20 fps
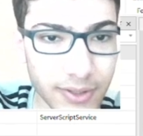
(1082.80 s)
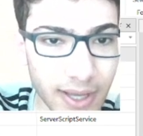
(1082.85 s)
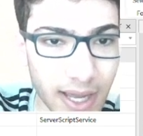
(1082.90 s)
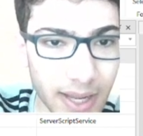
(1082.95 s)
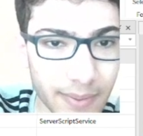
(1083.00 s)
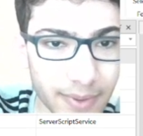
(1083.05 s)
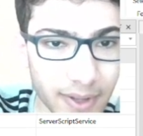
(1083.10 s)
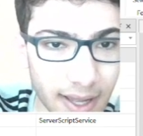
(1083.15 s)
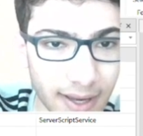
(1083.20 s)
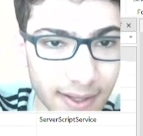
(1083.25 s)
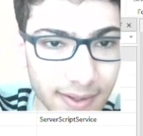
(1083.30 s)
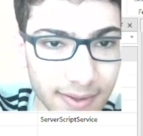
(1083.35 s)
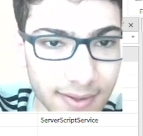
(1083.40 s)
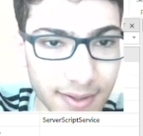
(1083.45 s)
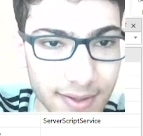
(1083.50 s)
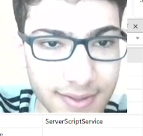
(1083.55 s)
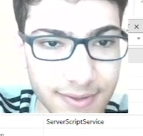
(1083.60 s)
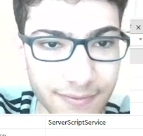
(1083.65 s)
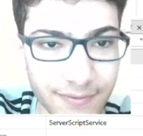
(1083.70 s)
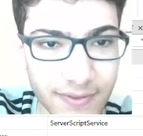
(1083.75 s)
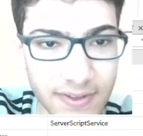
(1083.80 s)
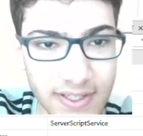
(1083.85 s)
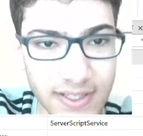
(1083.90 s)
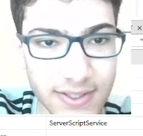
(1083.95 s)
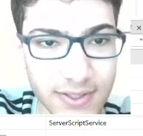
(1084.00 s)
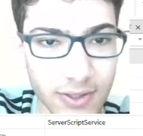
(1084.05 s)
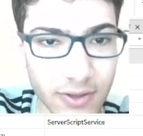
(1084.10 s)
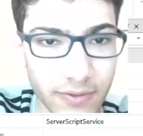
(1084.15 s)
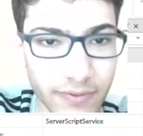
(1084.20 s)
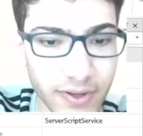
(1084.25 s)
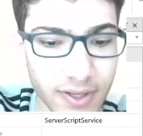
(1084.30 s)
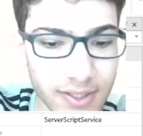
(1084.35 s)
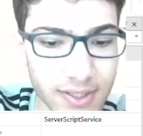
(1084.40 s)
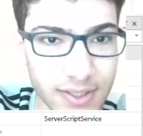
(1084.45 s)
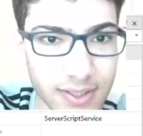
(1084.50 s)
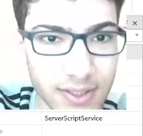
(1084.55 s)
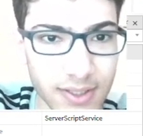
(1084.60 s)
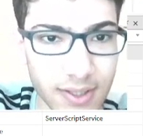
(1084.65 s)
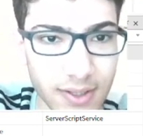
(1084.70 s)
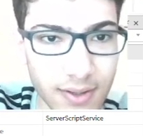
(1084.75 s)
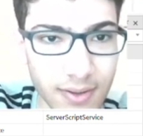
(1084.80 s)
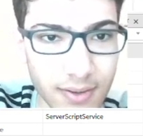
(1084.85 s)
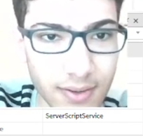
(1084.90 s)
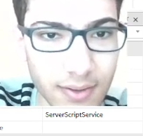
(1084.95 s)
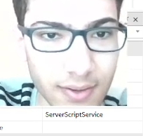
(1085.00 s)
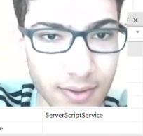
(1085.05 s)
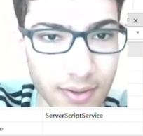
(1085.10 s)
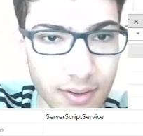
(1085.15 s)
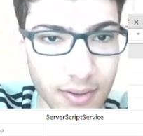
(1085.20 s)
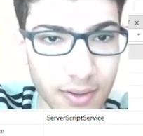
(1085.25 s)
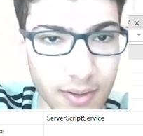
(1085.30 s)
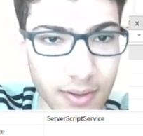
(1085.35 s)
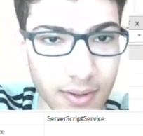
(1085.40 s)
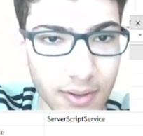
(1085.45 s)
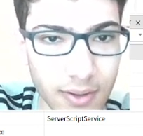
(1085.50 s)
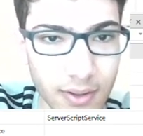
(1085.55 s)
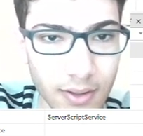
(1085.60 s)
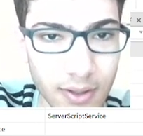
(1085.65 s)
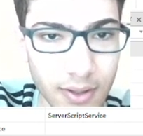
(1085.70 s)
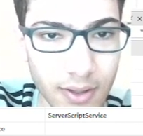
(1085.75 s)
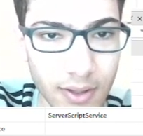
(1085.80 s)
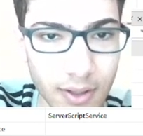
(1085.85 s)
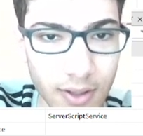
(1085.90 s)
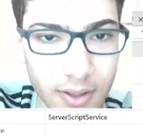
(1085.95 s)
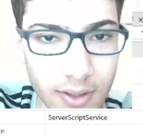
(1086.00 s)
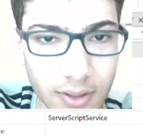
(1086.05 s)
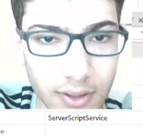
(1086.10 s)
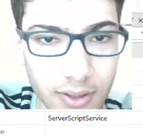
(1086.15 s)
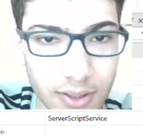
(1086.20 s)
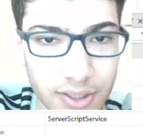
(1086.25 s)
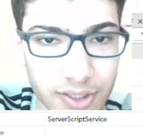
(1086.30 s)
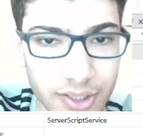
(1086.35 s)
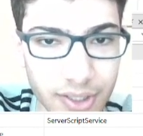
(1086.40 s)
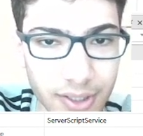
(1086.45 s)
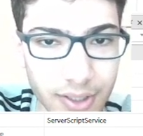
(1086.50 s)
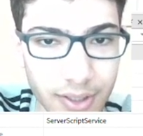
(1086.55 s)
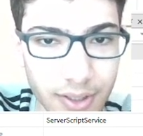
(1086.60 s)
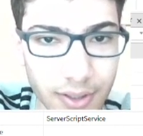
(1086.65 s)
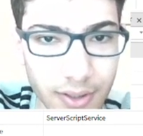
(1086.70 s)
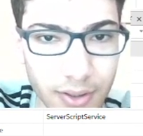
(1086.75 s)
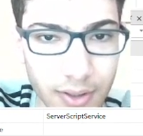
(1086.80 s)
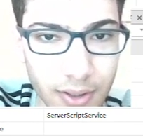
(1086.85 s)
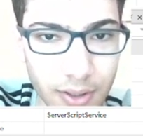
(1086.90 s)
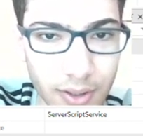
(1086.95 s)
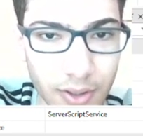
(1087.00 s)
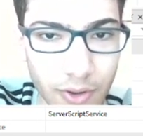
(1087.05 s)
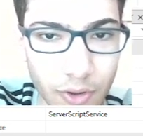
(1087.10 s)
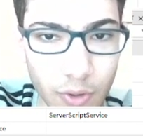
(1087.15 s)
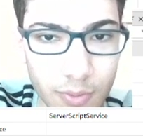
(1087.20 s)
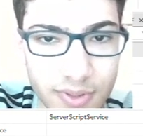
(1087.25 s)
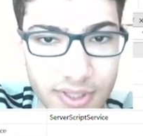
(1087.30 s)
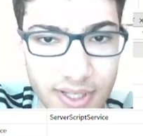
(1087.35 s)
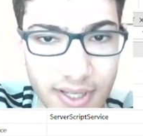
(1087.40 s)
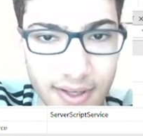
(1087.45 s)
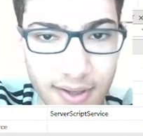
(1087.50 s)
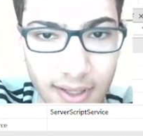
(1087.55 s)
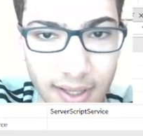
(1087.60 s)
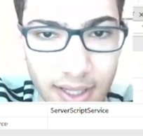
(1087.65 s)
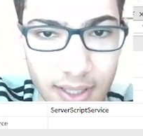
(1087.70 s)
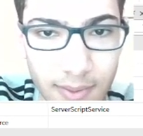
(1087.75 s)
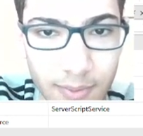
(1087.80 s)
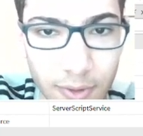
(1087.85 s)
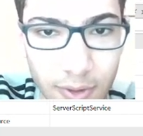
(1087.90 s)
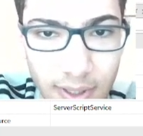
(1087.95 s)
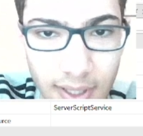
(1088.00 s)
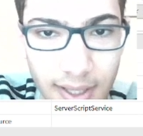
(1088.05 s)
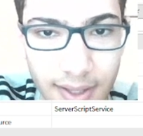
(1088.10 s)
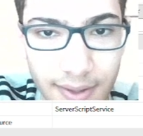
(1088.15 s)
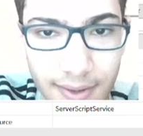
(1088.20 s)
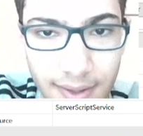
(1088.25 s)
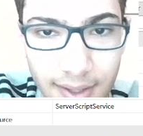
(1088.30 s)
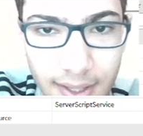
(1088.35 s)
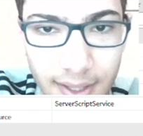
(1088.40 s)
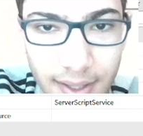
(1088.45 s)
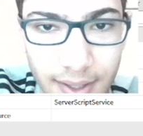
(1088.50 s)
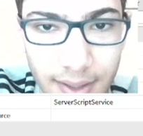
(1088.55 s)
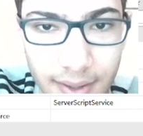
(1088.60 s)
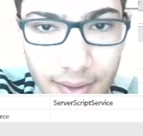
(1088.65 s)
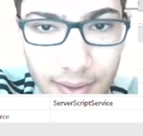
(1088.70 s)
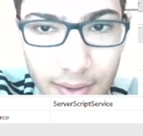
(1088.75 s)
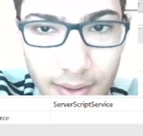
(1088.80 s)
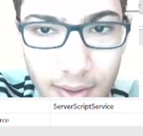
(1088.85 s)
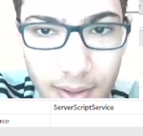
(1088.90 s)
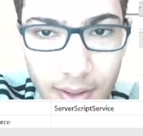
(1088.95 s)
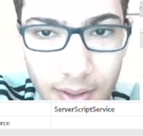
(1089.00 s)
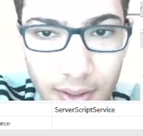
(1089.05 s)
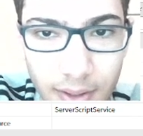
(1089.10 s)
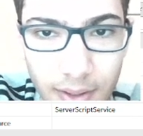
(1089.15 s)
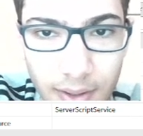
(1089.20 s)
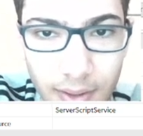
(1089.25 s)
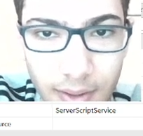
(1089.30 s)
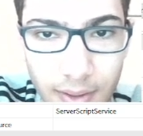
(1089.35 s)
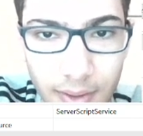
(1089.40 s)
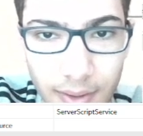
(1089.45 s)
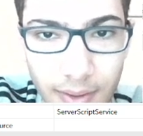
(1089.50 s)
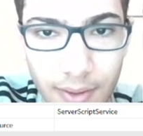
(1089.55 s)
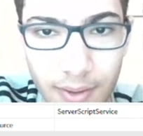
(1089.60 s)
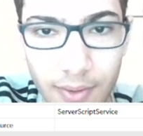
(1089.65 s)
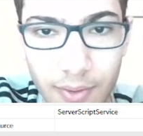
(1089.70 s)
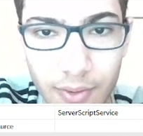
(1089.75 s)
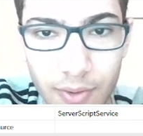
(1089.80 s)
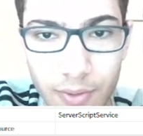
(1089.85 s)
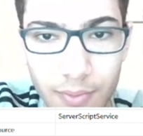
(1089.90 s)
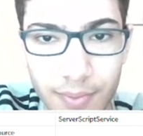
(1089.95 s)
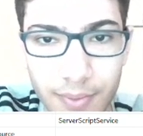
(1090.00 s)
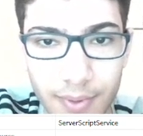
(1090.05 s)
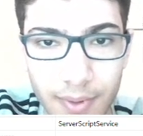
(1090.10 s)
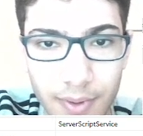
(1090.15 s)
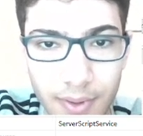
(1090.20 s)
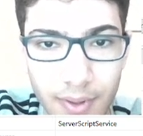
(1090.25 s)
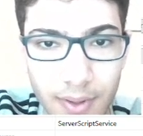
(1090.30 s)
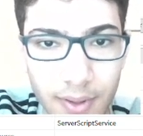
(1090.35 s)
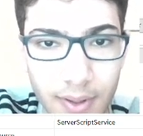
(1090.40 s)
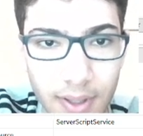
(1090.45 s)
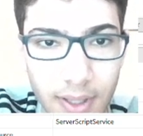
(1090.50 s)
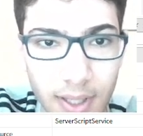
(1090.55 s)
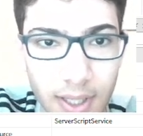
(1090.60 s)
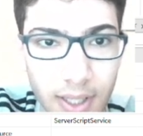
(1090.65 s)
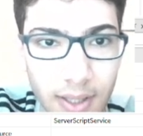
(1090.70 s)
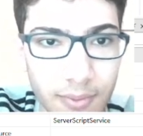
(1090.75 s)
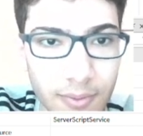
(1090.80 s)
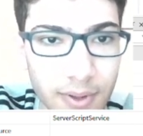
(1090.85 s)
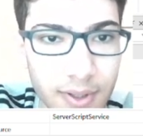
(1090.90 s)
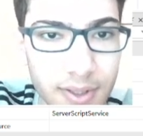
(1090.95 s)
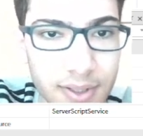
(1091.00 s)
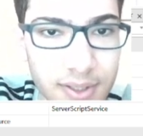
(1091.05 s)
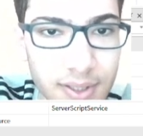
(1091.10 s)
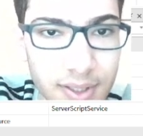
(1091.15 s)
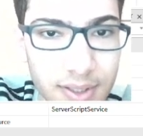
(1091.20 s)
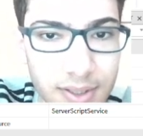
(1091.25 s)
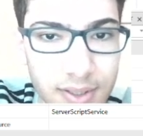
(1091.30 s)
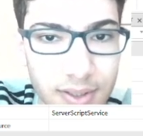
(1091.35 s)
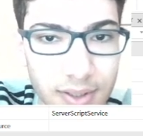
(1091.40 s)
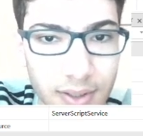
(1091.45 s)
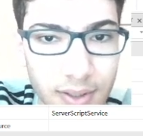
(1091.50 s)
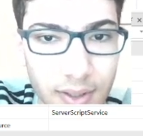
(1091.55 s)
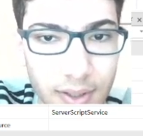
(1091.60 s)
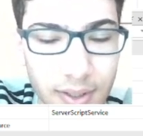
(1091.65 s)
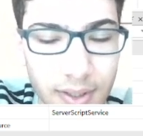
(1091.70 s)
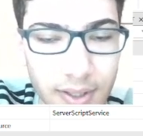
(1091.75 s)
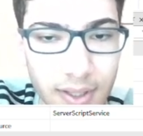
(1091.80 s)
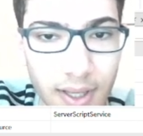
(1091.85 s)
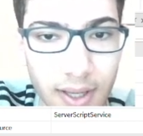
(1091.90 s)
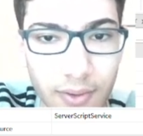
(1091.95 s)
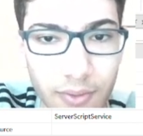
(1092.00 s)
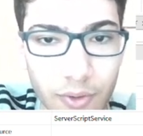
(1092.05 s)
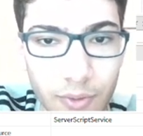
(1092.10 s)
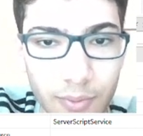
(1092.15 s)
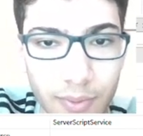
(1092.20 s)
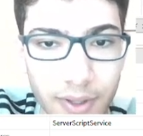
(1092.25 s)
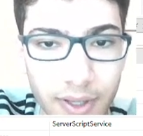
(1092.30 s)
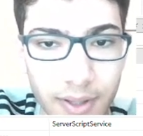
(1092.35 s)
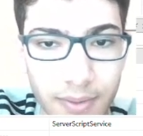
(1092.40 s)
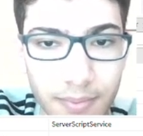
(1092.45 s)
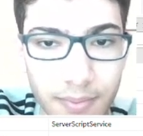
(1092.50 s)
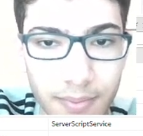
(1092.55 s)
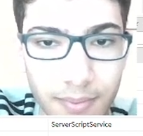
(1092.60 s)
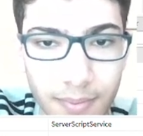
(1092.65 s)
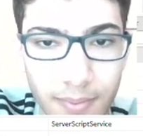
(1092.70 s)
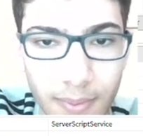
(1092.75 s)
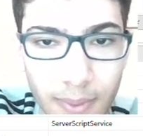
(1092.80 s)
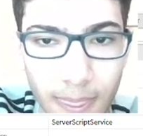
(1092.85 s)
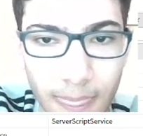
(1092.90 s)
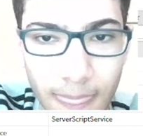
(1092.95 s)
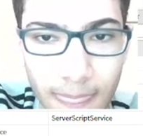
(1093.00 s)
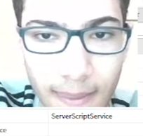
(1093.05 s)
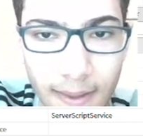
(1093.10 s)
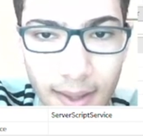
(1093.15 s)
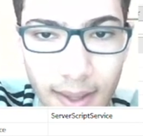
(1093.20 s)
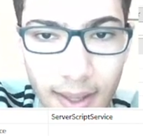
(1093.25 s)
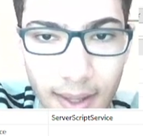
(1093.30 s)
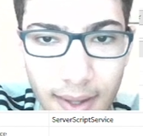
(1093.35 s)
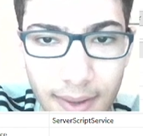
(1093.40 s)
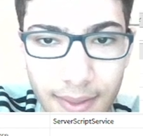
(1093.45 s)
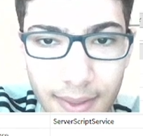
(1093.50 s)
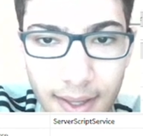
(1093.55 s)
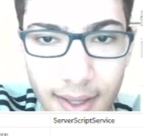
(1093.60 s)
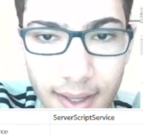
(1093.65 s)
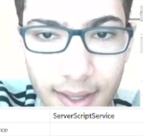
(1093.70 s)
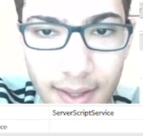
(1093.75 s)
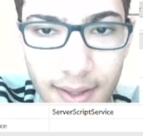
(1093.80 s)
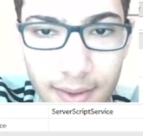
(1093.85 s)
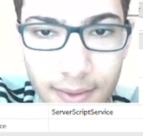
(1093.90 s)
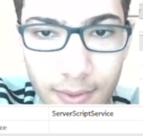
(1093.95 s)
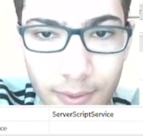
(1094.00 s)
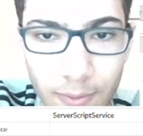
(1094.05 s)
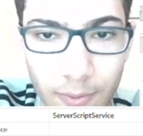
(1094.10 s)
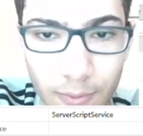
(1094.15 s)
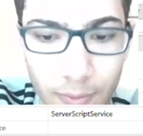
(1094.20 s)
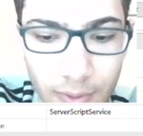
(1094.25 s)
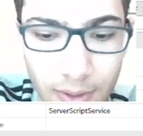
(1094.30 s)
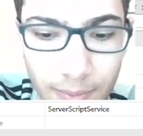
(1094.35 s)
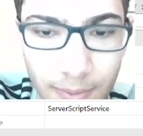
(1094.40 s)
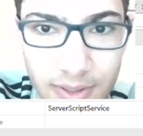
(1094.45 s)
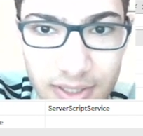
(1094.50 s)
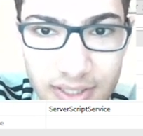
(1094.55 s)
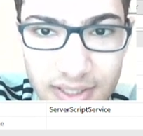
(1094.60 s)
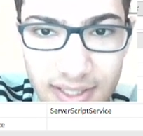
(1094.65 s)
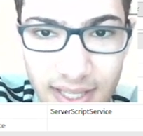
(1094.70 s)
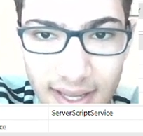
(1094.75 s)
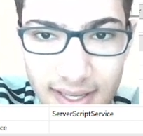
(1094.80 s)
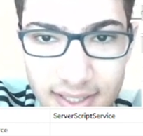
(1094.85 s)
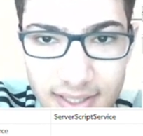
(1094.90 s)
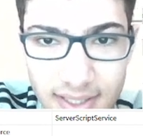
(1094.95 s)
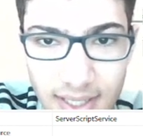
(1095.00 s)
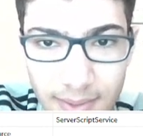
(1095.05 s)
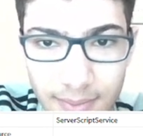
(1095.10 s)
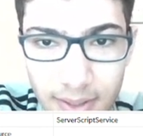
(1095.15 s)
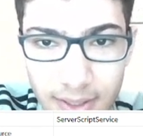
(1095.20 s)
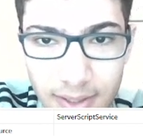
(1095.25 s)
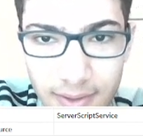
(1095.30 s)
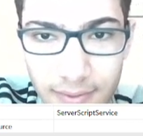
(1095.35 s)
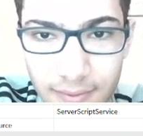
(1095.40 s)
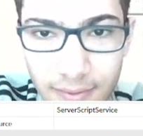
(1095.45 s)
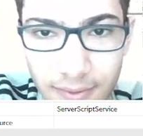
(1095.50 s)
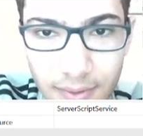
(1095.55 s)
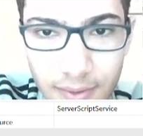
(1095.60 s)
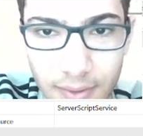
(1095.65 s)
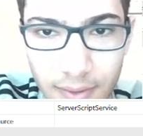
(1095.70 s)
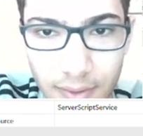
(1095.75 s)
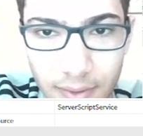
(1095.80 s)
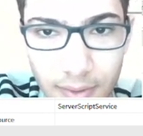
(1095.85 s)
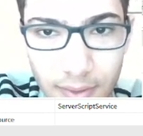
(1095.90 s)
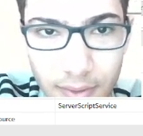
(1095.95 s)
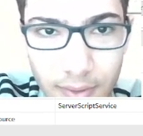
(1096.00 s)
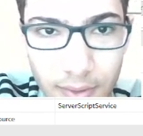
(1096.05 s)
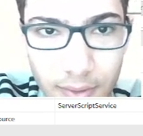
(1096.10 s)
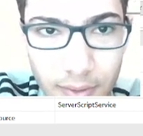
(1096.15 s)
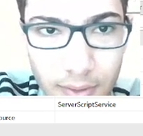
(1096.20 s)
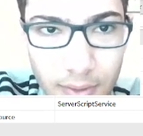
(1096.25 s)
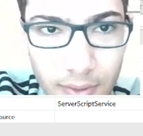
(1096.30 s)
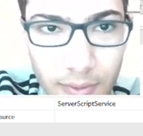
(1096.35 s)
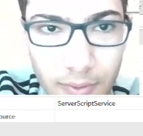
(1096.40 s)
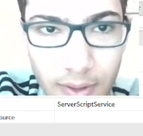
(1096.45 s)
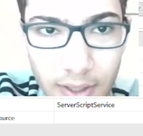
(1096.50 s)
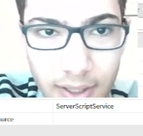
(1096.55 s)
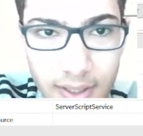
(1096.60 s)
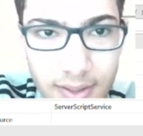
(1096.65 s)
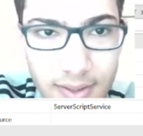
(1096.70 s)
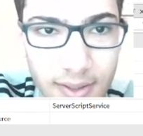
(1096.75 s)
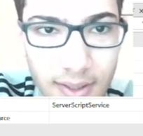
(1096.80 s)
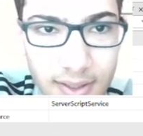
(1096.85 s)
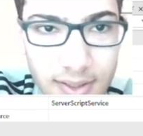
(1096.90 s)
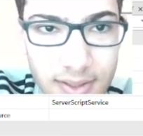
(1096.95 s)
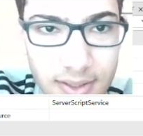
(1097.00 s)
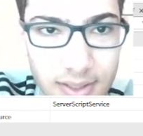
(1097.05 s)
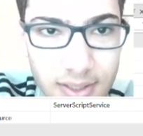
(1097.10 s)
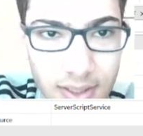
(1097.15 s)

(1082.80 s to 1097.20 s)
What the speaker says: to be adding to this physics service collision group set collidable, and then the group name. What is this? Yeah, group name, and then it was test, I believe. Right? Let's